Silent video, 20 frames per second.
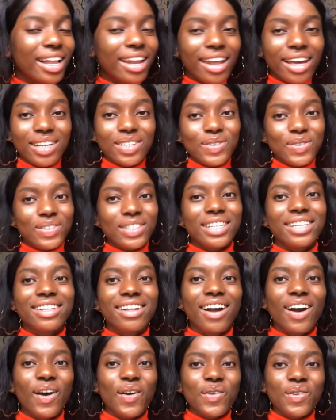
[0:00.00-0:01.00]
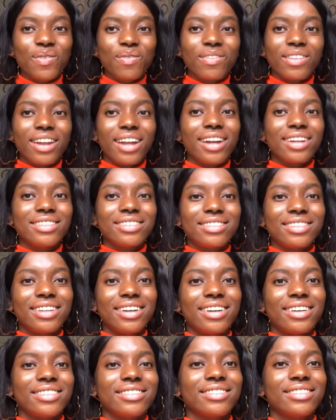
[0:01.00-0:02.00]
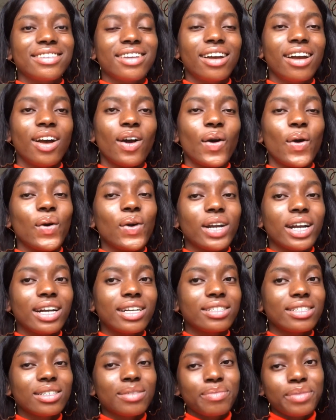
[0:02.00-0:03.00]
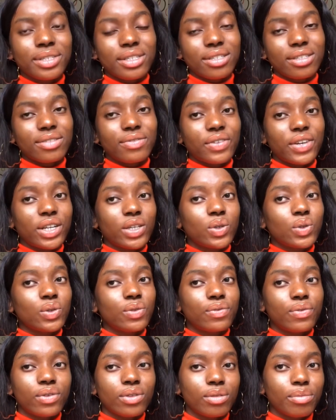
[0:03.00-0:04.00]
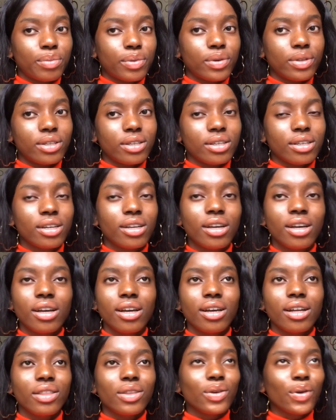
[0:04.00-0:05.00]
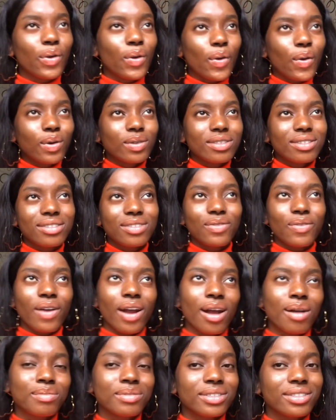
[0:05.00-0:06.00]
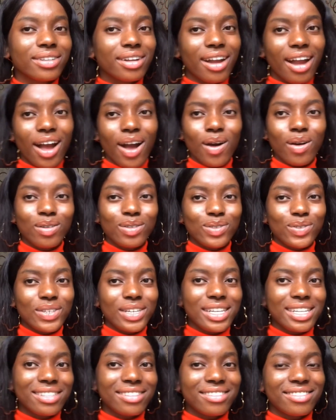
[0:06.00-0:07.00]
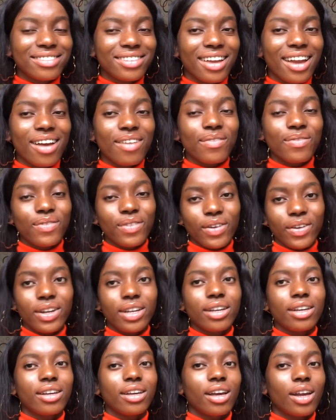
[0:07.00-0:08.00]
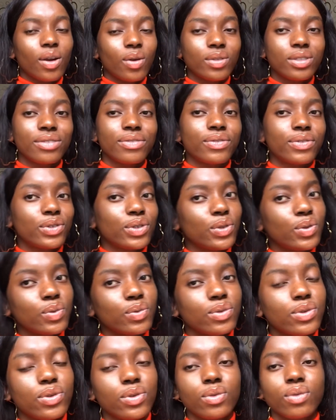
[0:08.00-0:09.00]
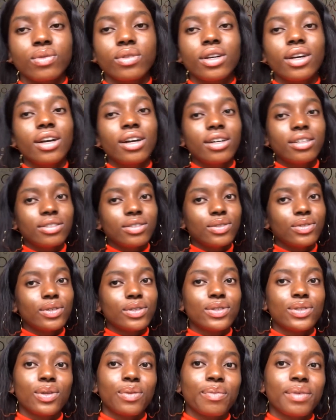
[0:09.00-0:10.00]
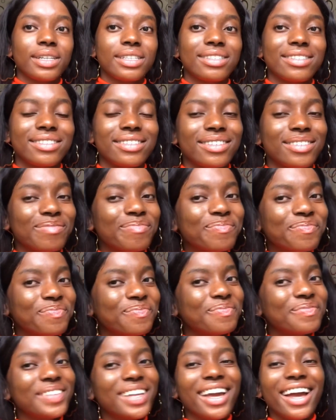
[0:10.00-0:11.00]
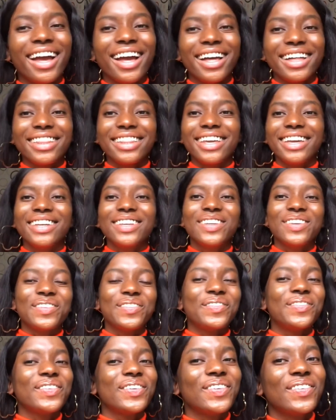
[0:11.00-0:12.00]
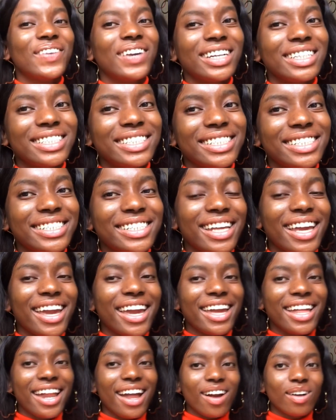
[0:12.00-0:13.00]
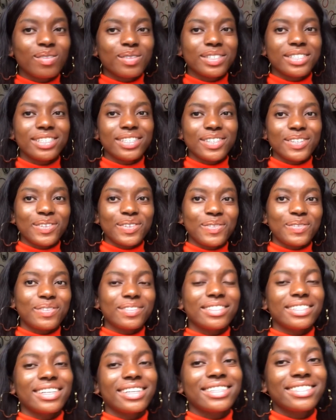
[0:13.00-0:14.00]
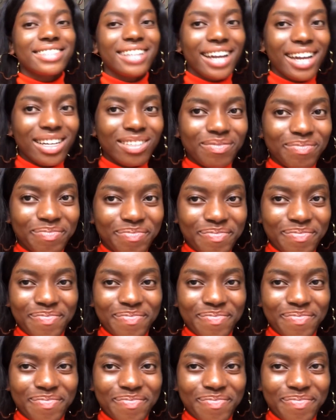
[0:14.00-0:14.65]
Like today now, you've learned that organic meat is very good for the body. The goats, the rams, and the cows you eat, they are very healthy for you. So do not stop eating them. Thank you for watching and I will see you next time.